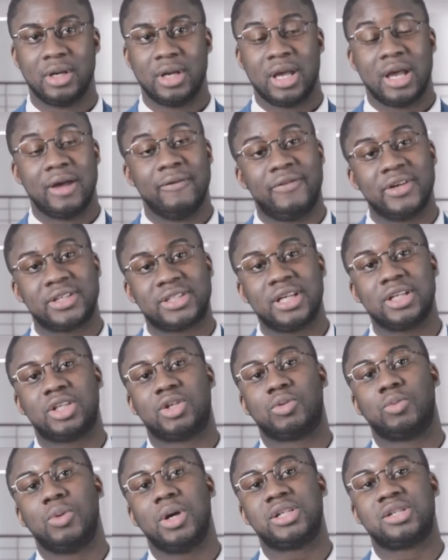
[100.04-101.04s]
In this
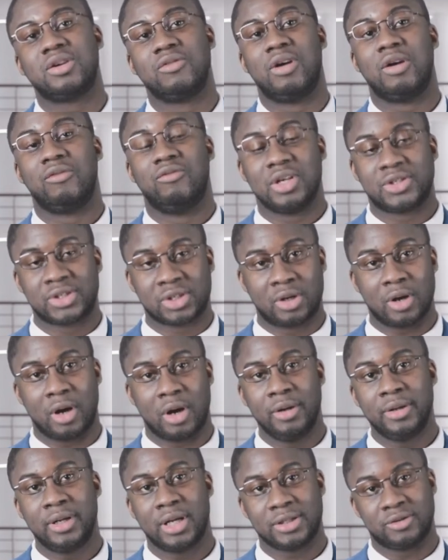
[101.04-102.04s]
situation where risk
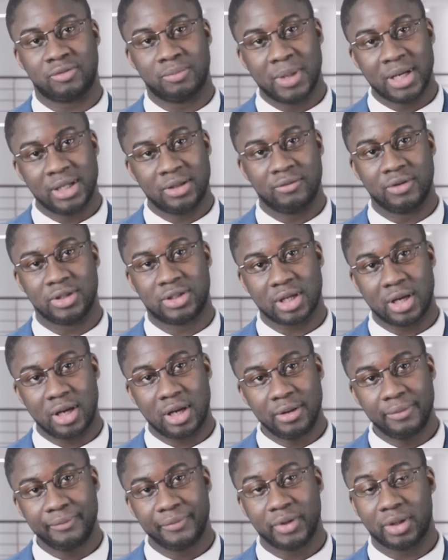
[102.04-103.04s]
on has made a
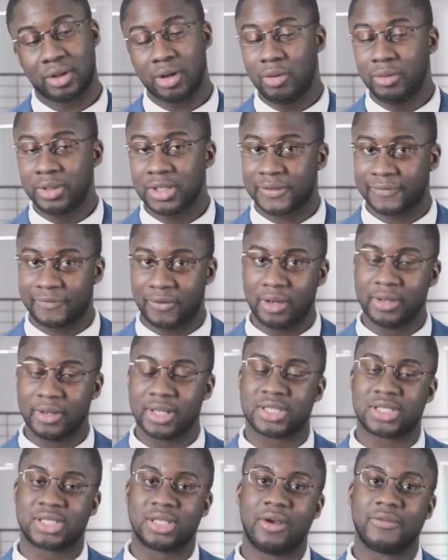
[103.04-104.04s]
return, gold has found
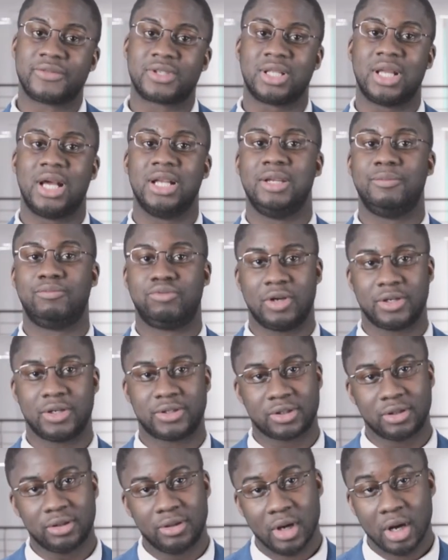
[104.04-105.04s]
itself slightly
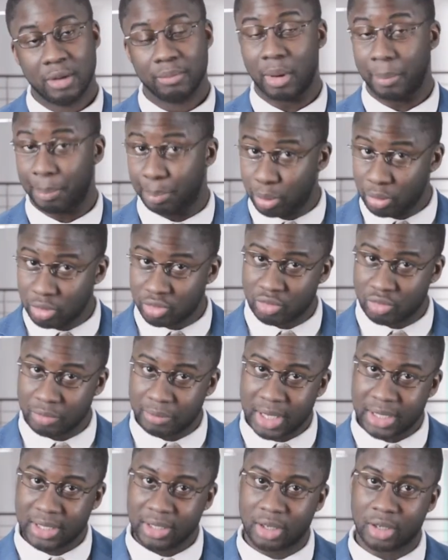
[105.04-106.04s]
pressured, but bulls
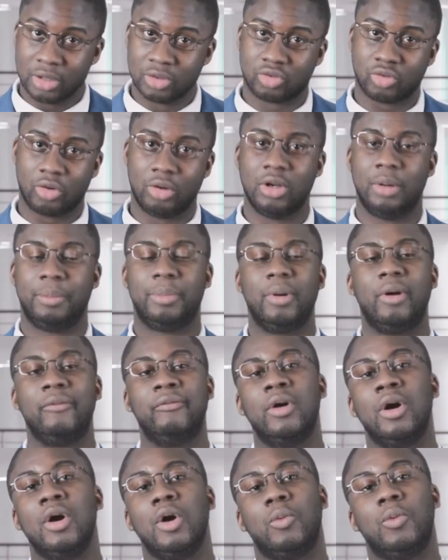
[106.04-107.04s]
remain in control above
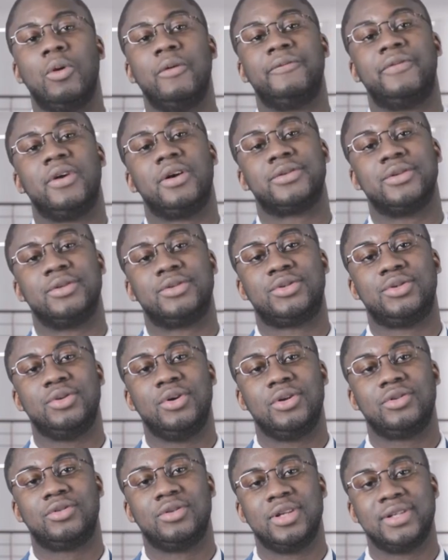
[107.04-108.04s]

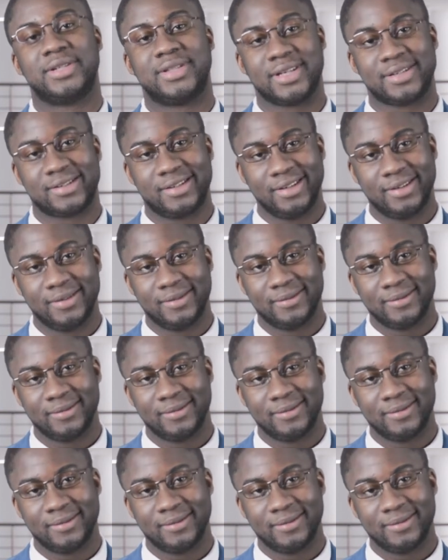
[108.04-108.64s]
1,260.